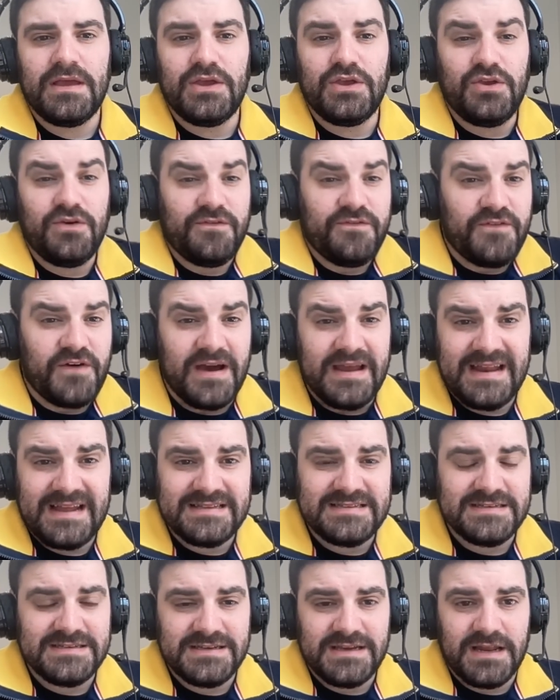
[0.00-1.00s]
your
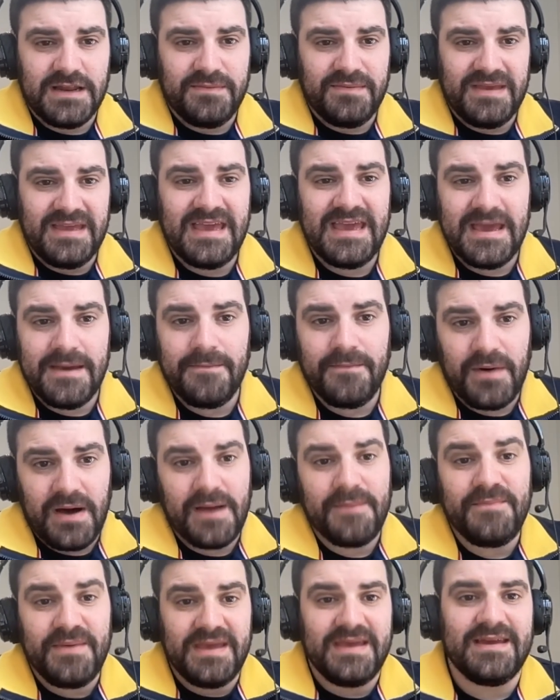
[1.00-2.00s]
finances are going to be hit by
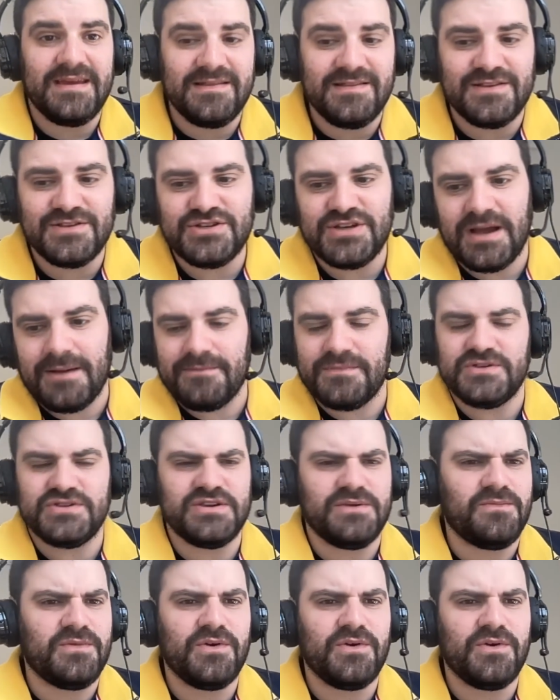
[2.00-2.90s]
being in the championship.